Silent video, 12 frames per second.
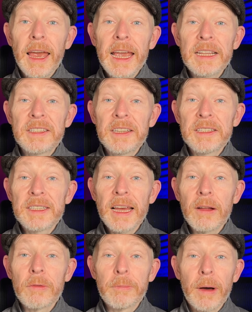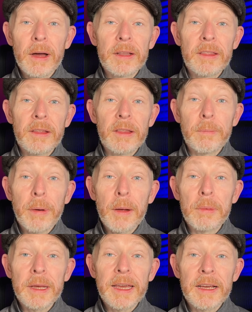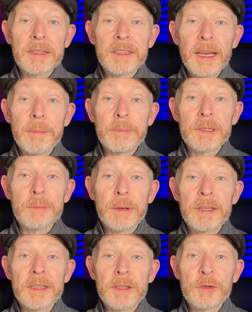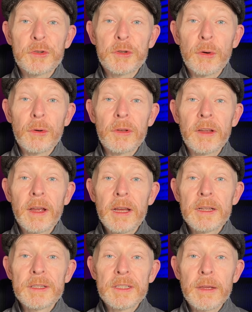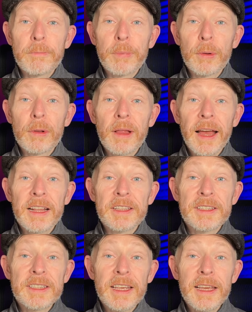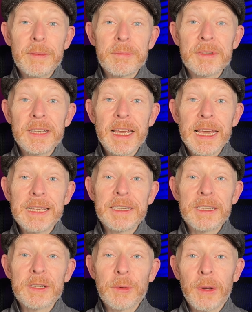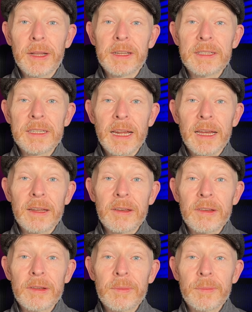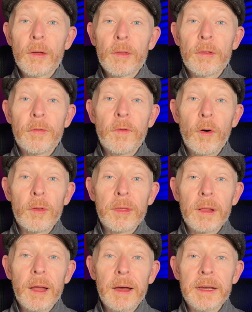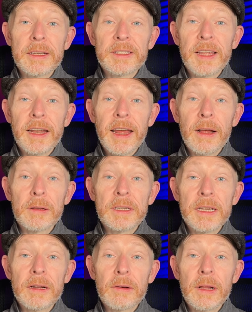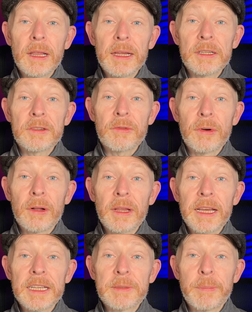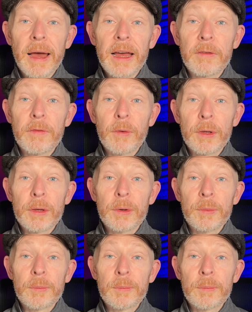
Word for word: It's a soundbite that the public accepts because it's short, simple, and seems easy to understand. The fourth lie is that LDL cholesterol is bad for you.